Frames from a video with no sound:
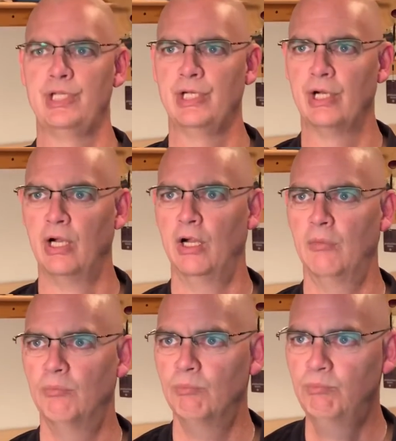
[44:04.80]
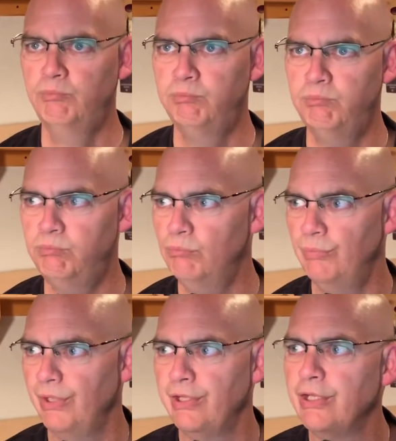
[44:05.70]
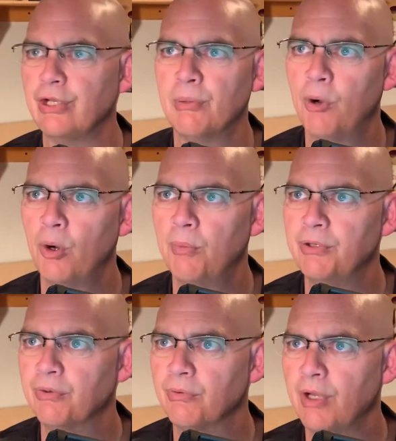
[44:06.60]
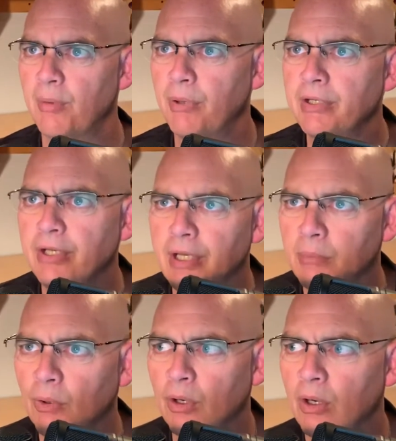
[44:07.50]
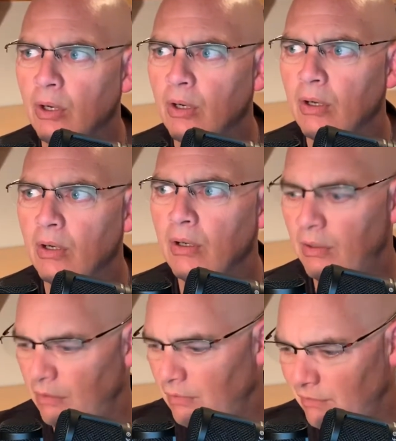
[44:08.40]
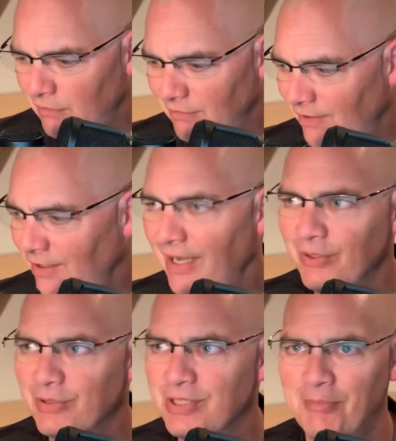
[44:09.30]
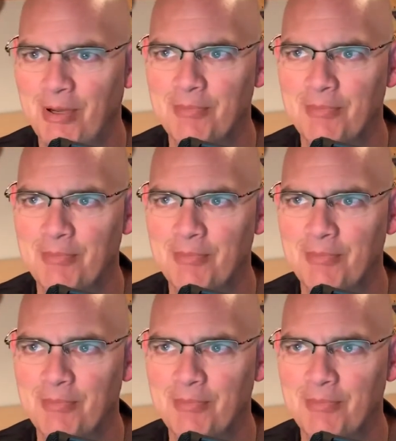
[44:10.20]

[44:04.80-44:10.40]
to here and then you come home and you're not pregnant anymore? I know it's not my